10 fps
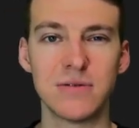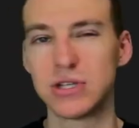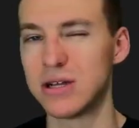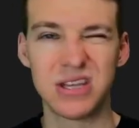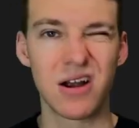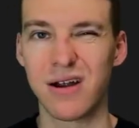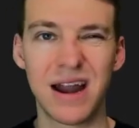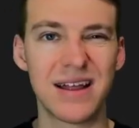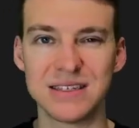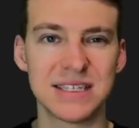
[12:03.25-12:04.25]
Sean Tucker
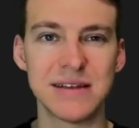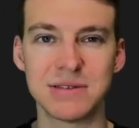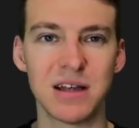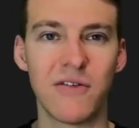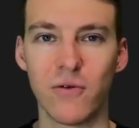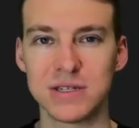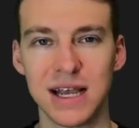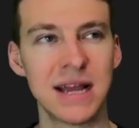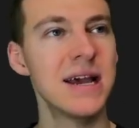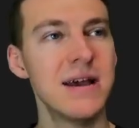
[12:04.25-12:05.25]
kind of had the same stuff where it's
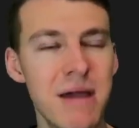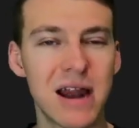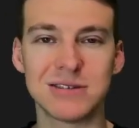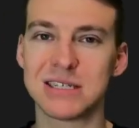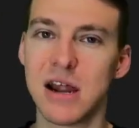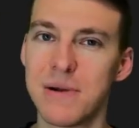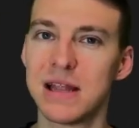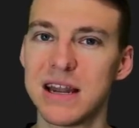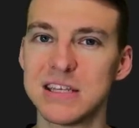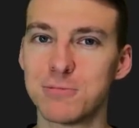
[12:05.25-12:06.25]
like, man, I was excited about a
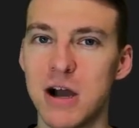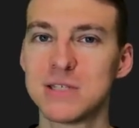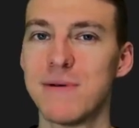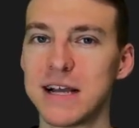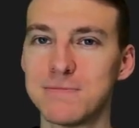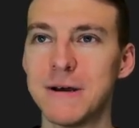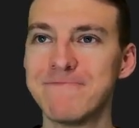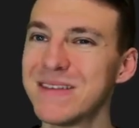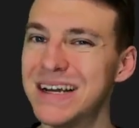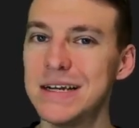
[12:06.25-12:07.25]
lot of these prospects,
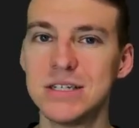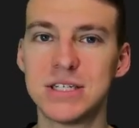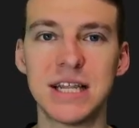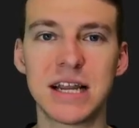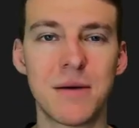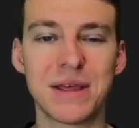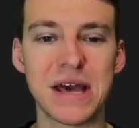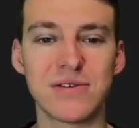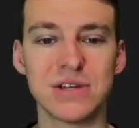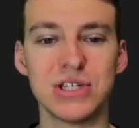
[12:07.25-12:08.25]
but just didn't come
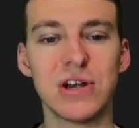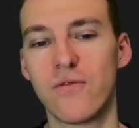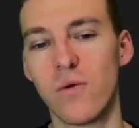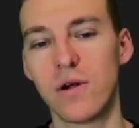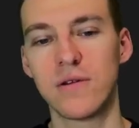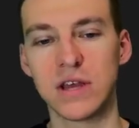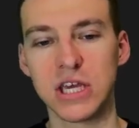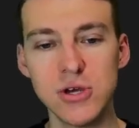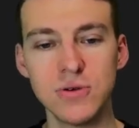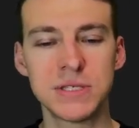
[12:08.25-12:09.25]
together this year for the
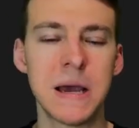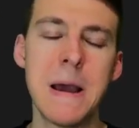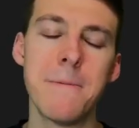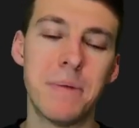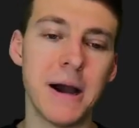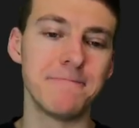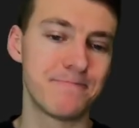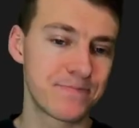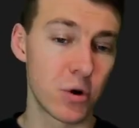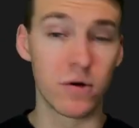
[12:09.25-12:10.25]
Cuse,
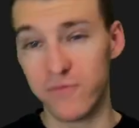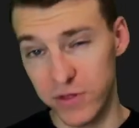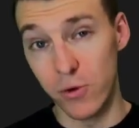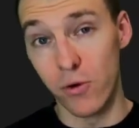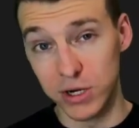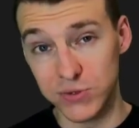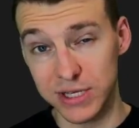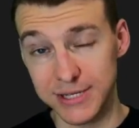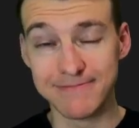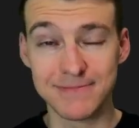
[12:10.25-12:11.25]
or for the Orange,
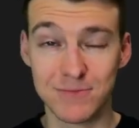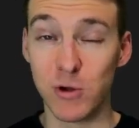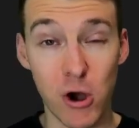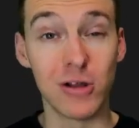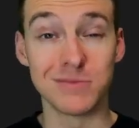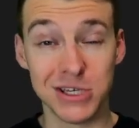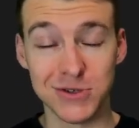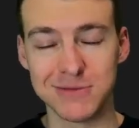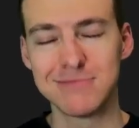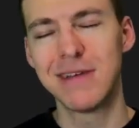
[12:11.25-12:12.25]
really. We call them
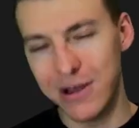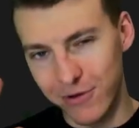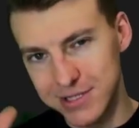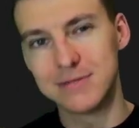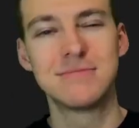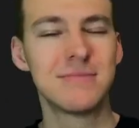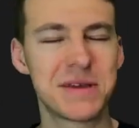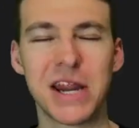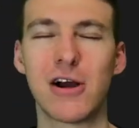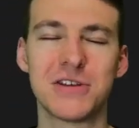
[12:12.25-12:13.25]
Cuse. Anyways, I'm
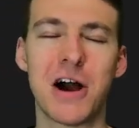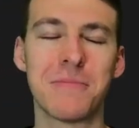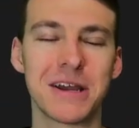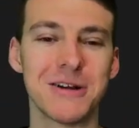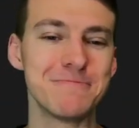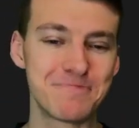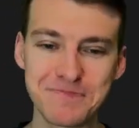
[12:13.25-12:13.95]
getting off topic here.